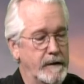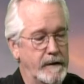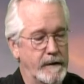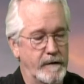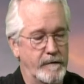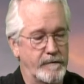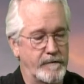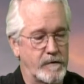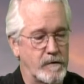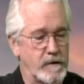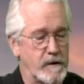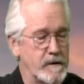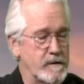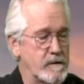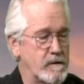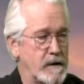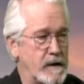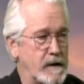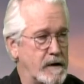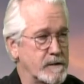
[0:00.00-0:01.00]
If they're
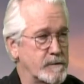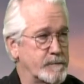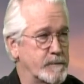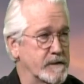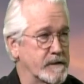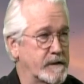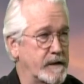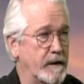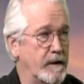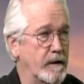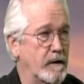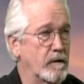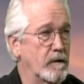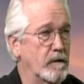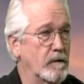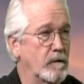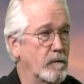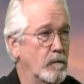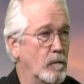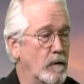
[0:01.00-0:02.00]
under hospice care,
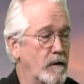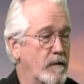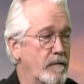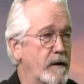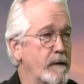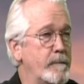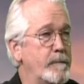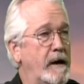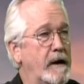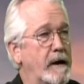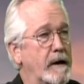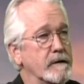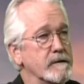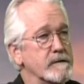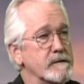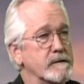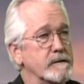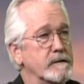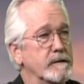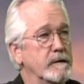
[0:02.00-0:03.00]
when they
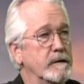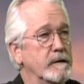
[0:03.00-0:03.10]
pass,